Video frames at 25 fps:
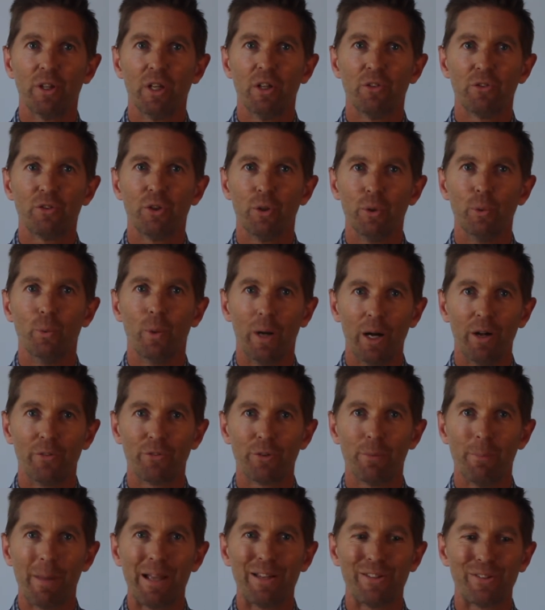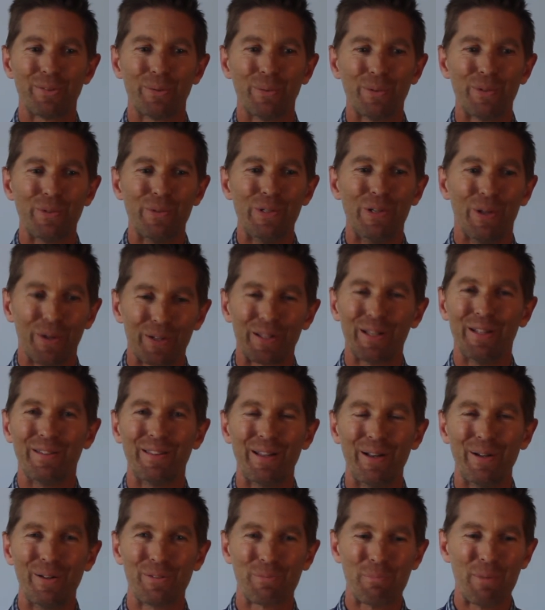to make sure you look at
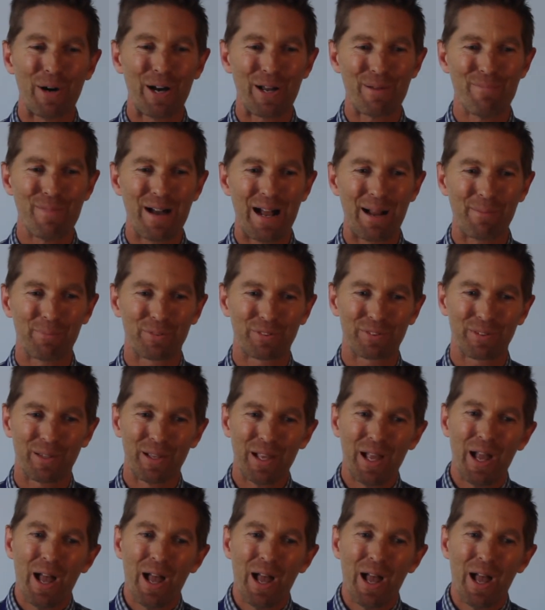those mind maps.